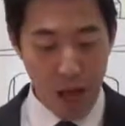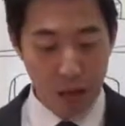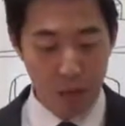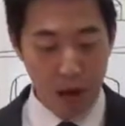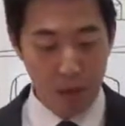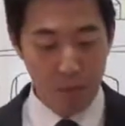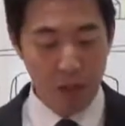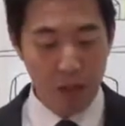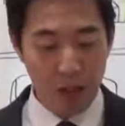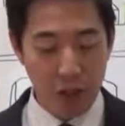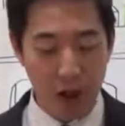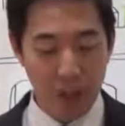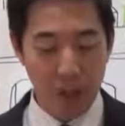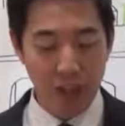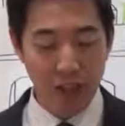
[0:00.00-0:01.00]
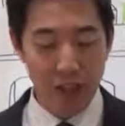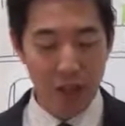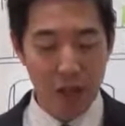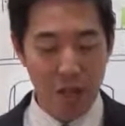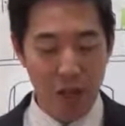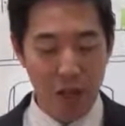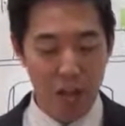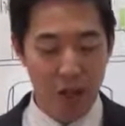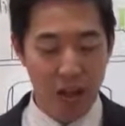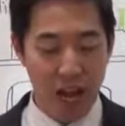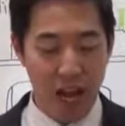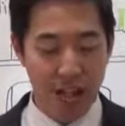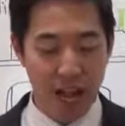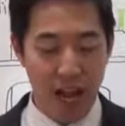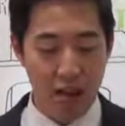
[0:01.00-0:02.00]
And brought peace offerings, and the people
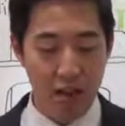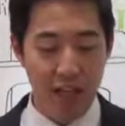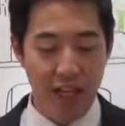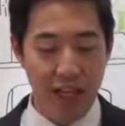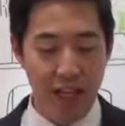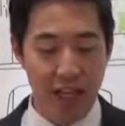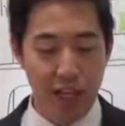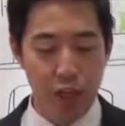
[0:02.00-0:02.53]
sat down to eat